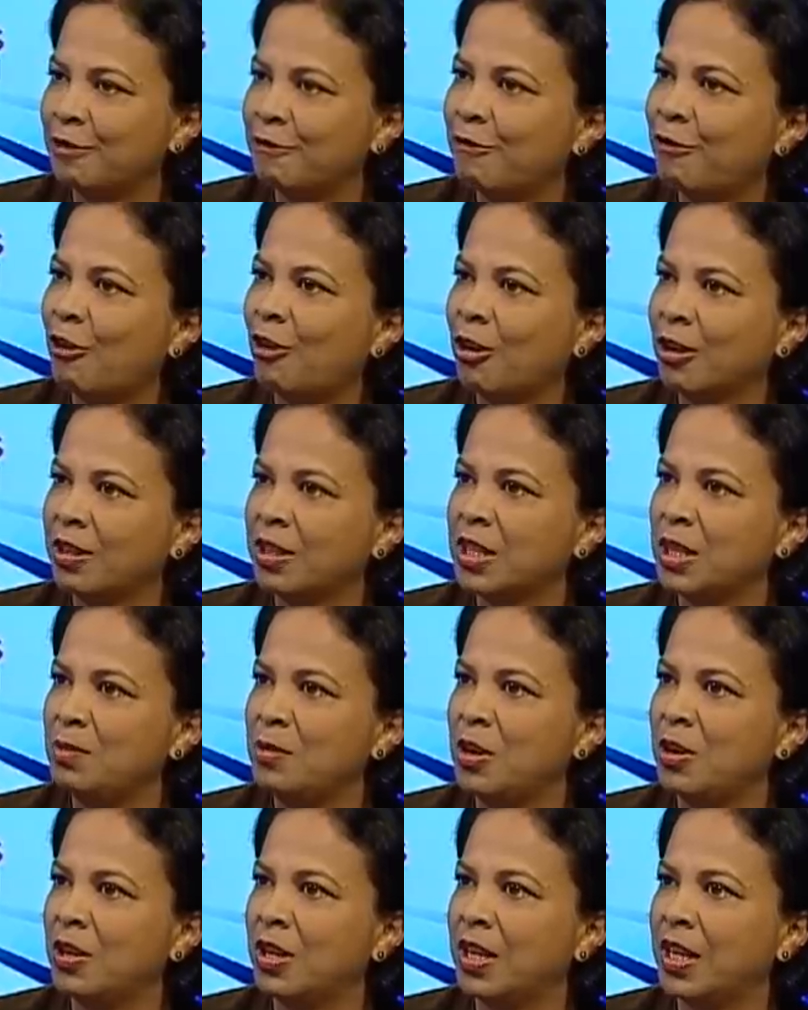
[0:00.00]
for the
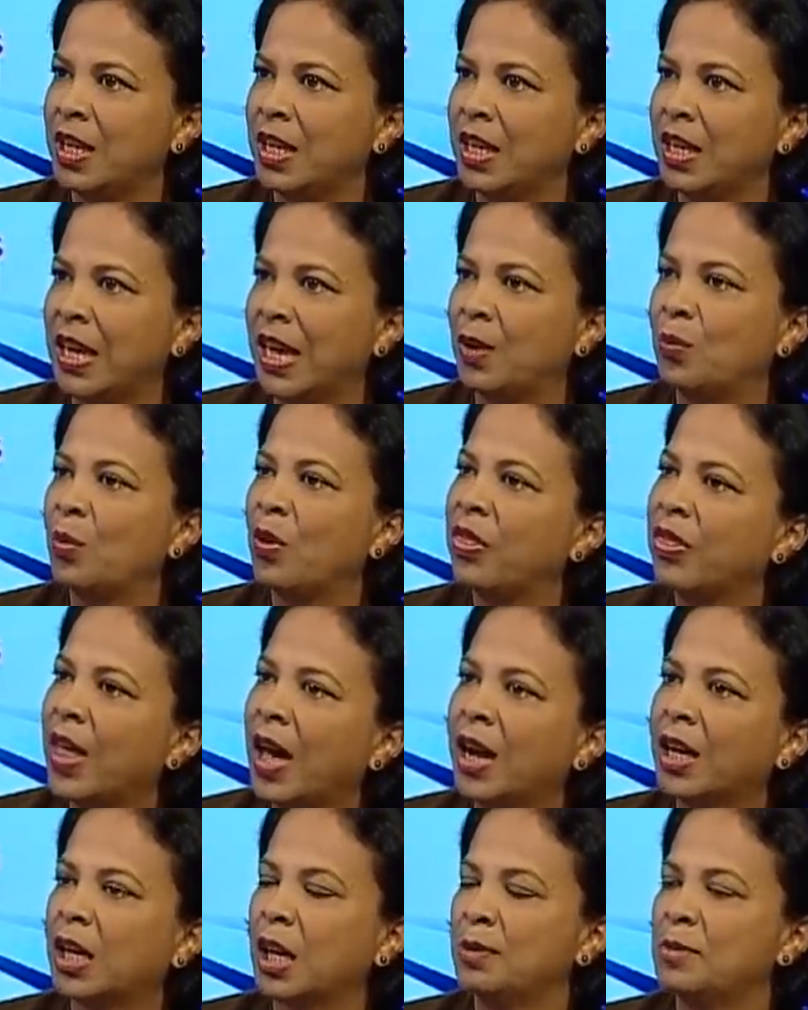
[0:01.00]
community, and with
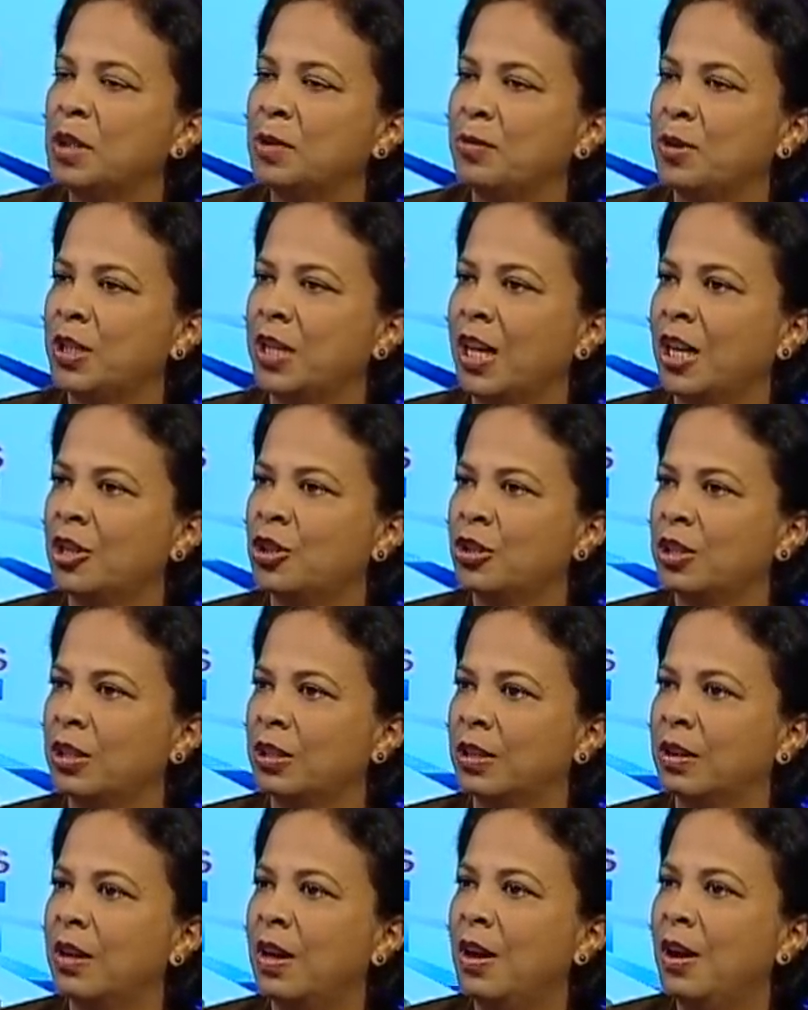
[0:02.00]
that comes the
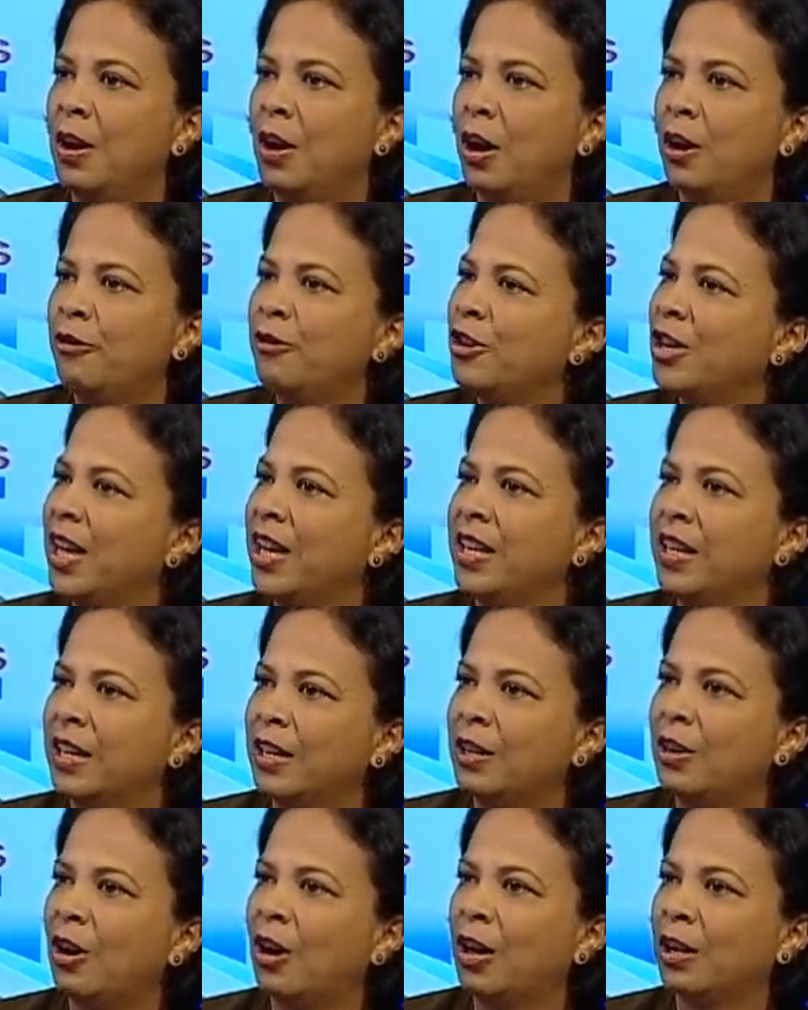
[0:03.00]
potential of creating a
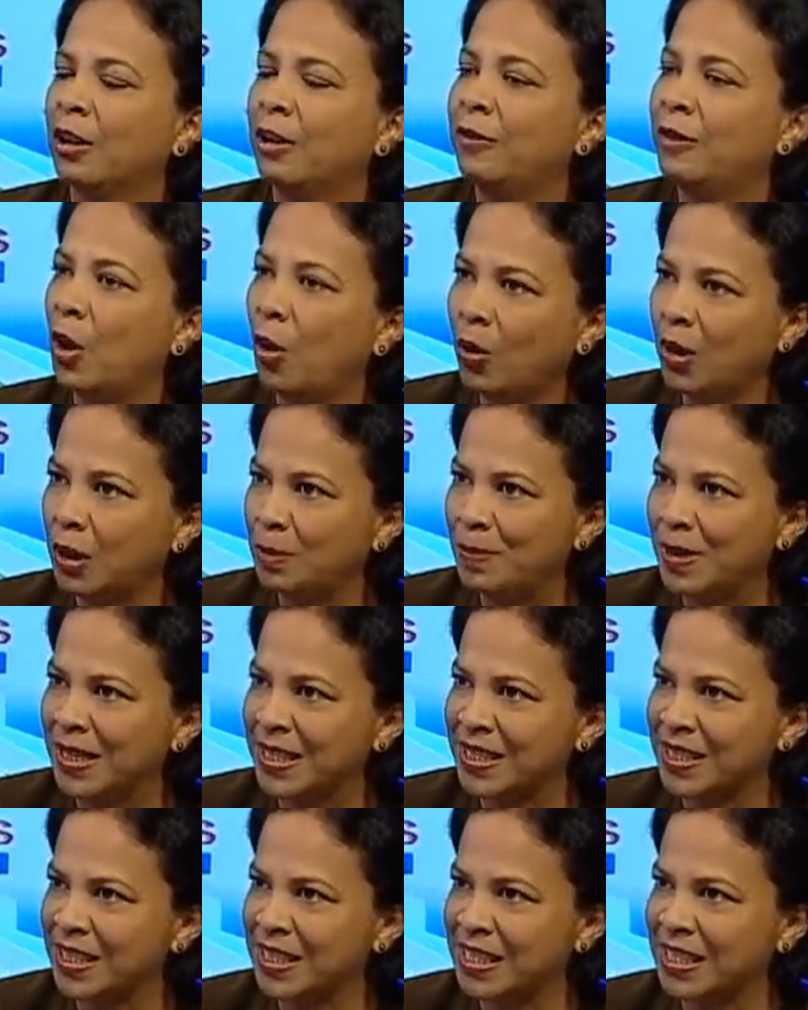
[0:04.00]
lot of local
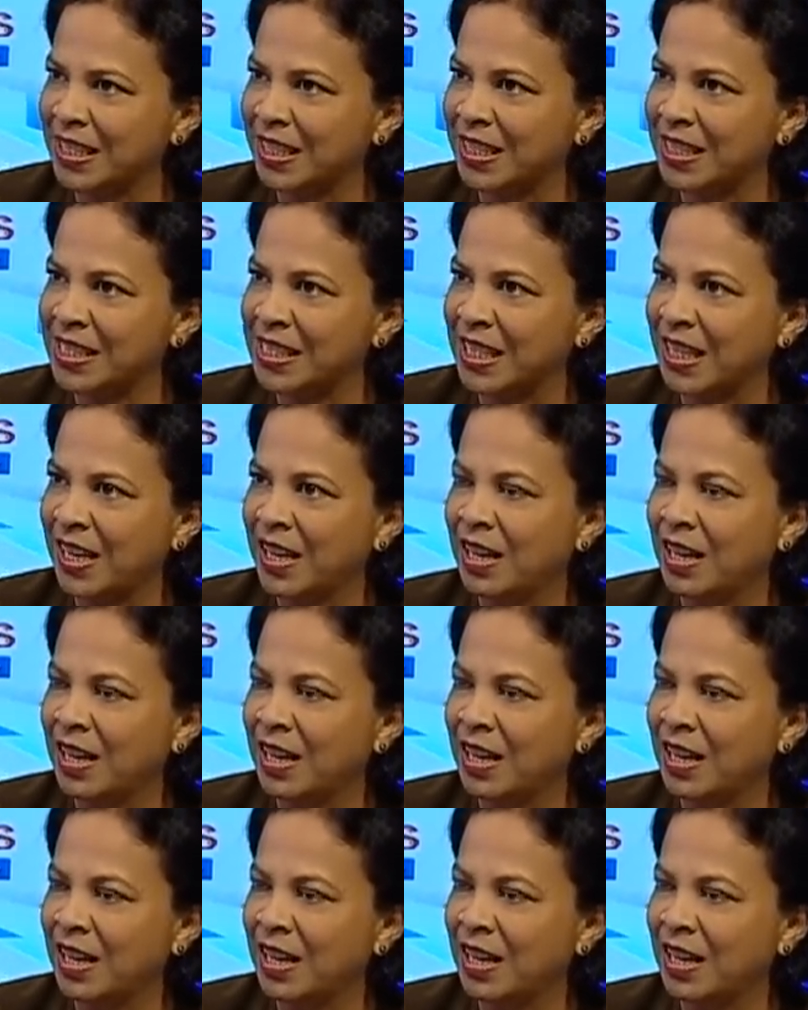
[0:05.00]
businesses,